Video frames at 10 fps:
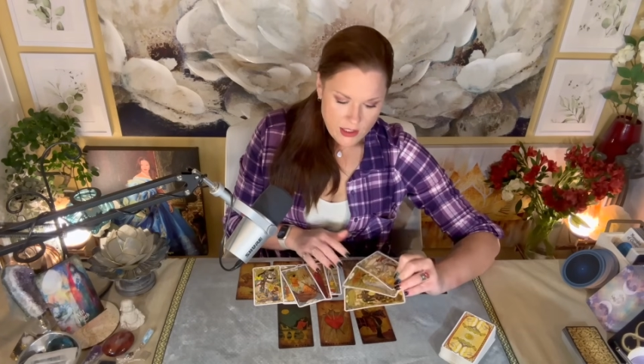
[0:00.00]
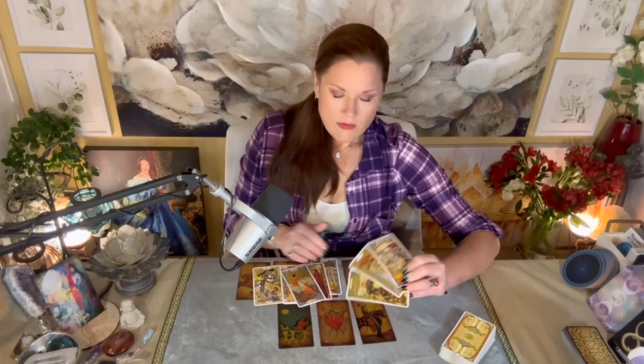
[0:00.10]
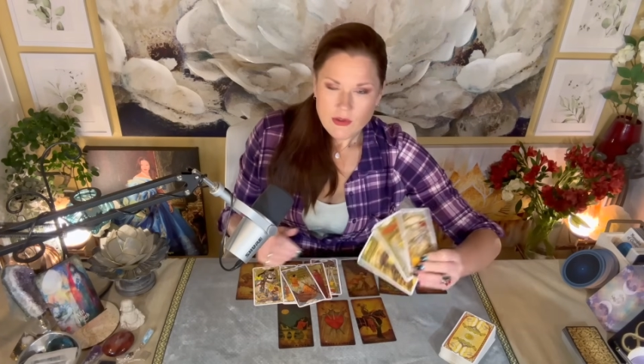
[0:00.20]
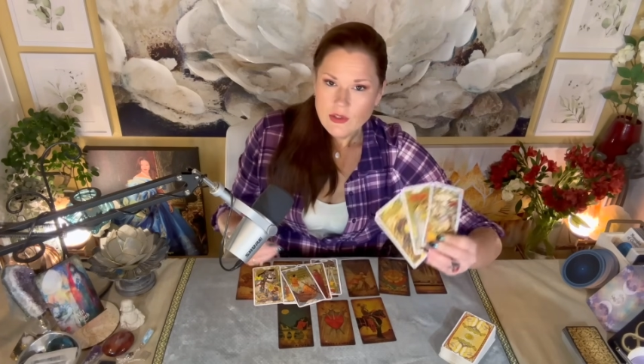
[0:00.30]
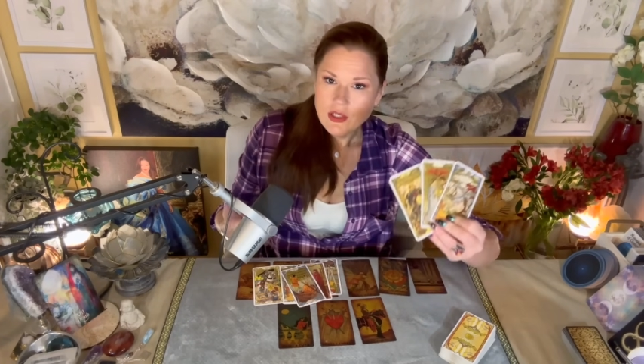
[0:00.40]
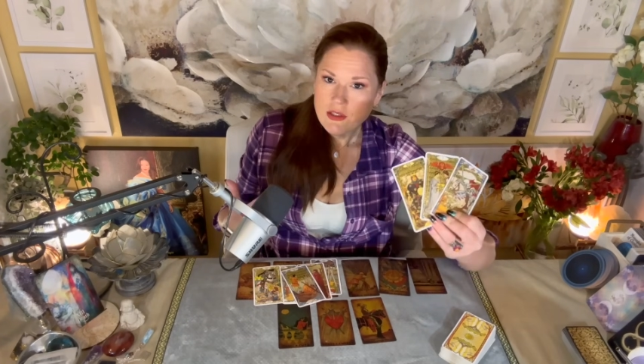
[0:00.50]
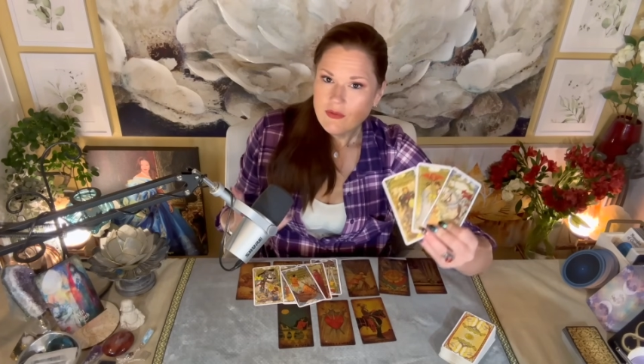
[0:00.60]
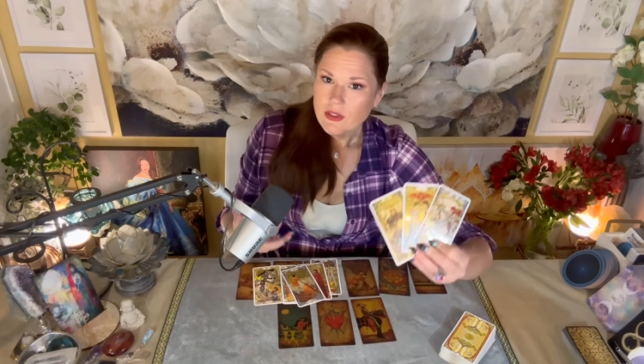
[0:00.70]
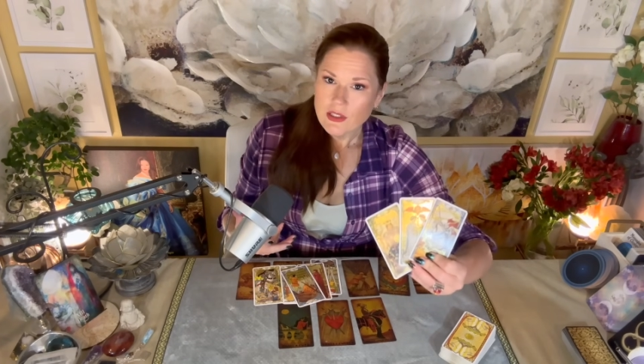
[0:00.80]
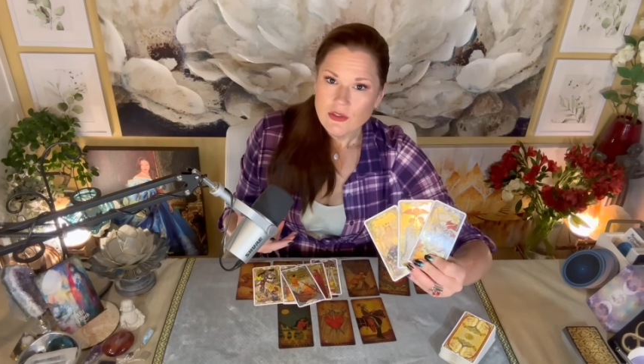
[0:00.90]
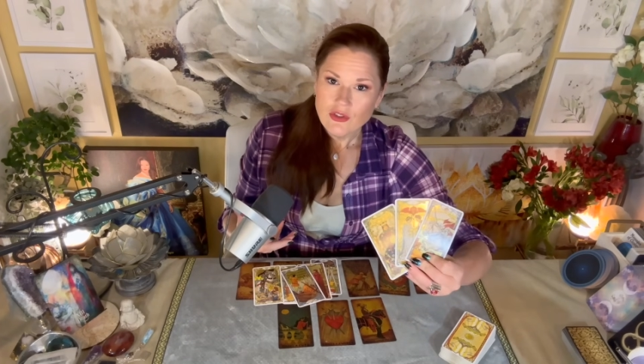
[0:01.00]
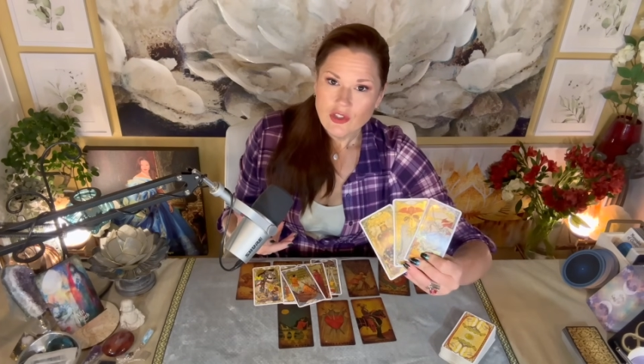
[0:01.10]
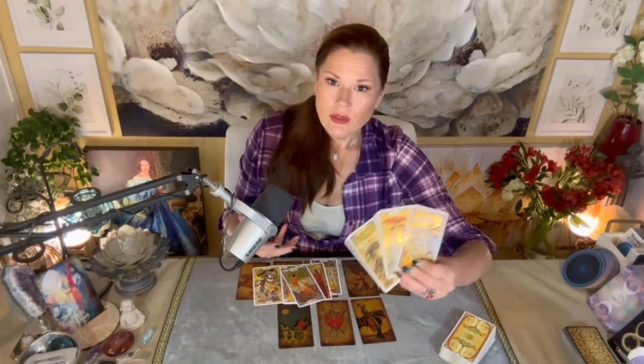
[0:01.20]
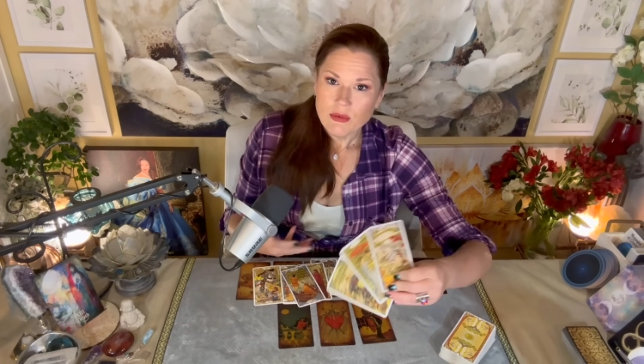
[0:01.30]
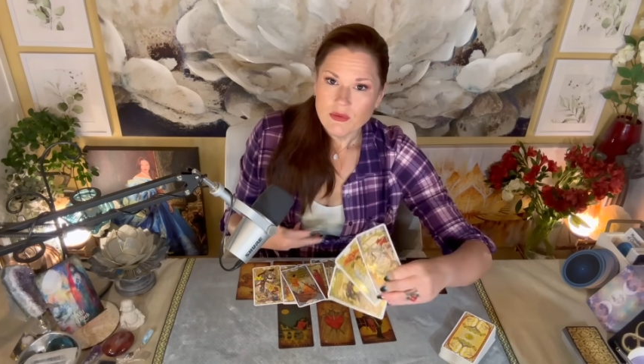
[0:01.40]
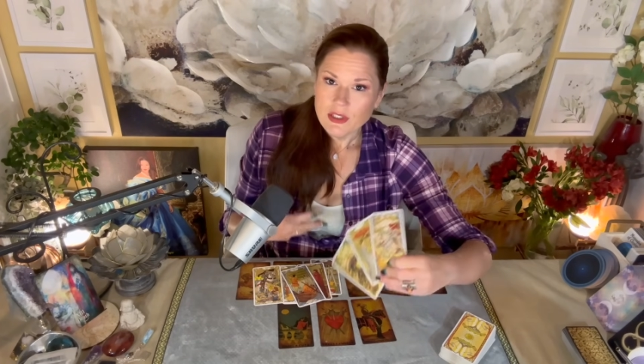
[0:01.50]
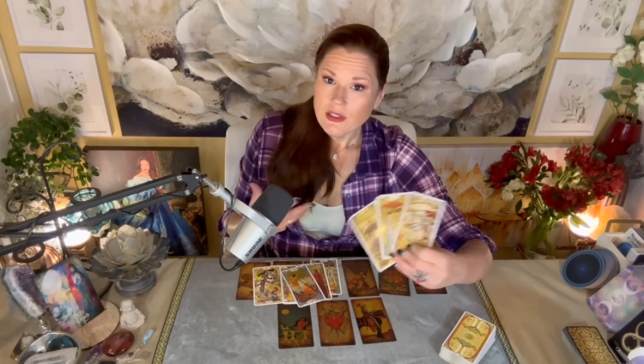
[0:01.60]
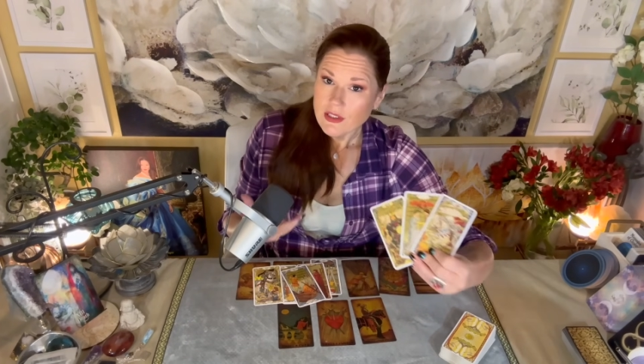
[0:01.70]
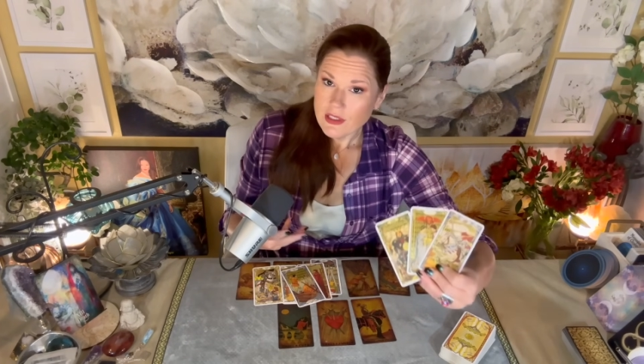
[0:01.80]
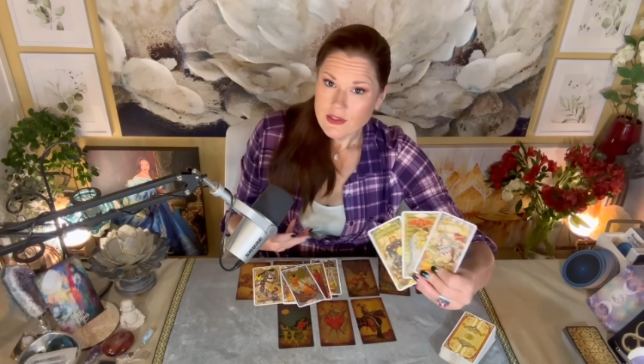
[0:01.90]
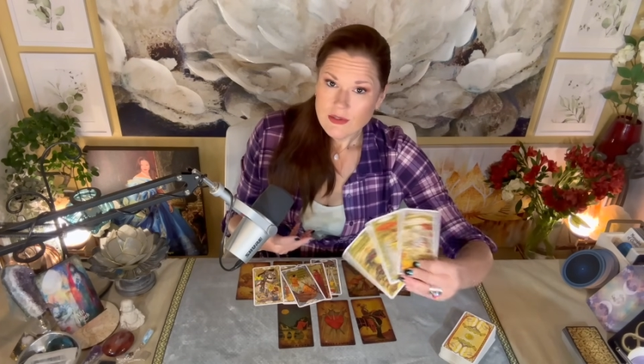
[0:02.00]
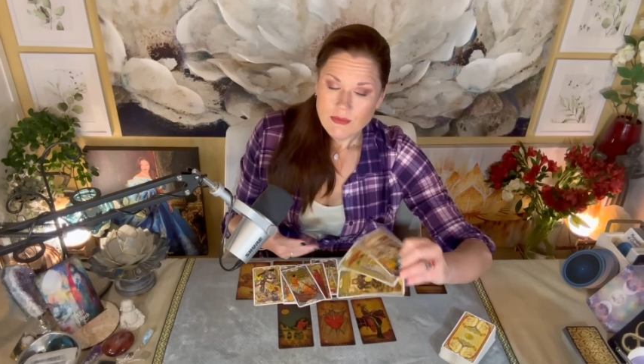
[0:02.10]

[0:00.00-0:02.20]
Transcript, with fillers: Have you done a very good job of it? Yes.